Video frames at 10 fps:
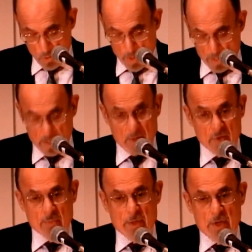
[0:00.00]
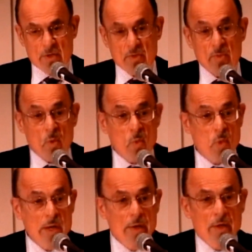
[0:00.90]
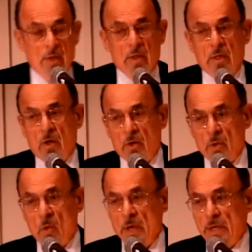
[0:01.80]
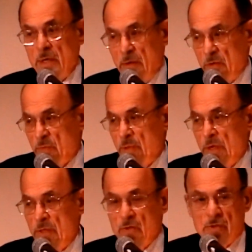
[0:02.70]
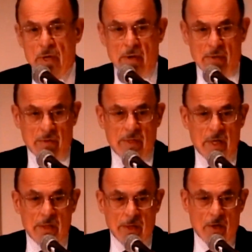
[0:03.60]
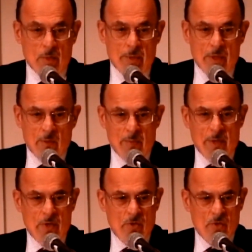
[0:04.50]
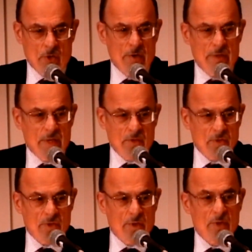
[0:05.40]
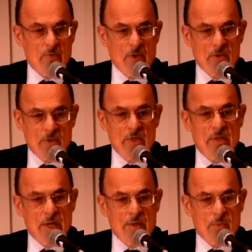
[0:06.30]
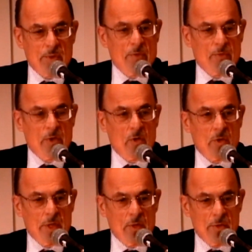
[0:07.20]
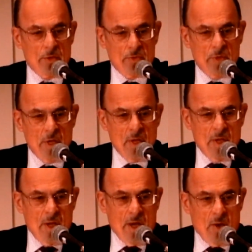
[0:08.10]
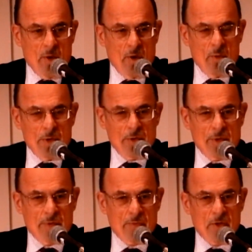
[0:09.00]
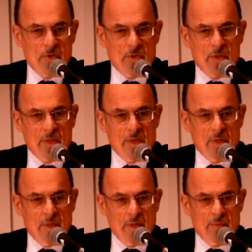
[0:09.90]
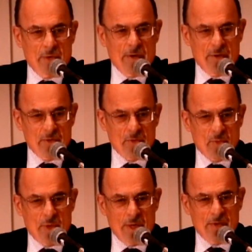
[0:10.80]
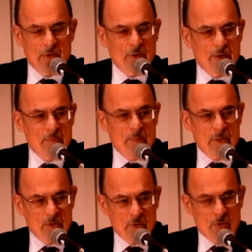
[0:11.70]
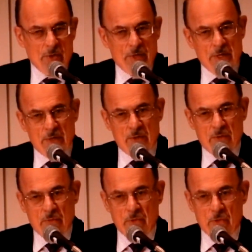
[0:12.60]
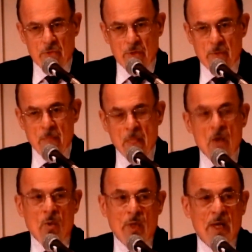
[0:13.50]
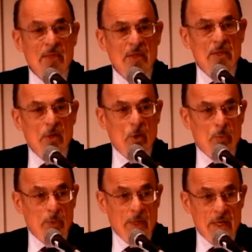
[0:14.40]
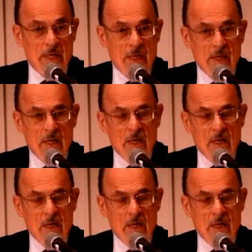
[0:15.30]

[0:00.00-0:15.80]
awakening experiences. But where are the waking experiences in our everyday therapy when patients aren't necessarily facing death with a fatal illness, or when you're not facing a firing squad, or you're not being escorted into the future? Well, I think there are plenty